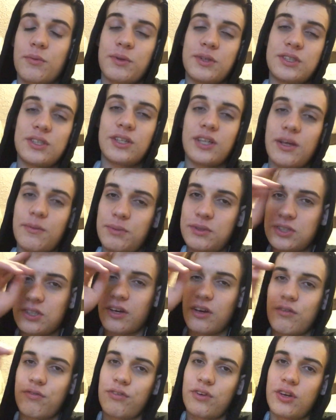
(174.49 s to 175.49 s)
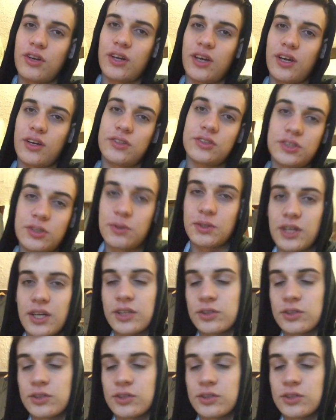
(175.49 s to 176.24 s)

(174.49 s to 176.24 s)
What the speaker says: But until then, peace out, have fun, and I'll see you in the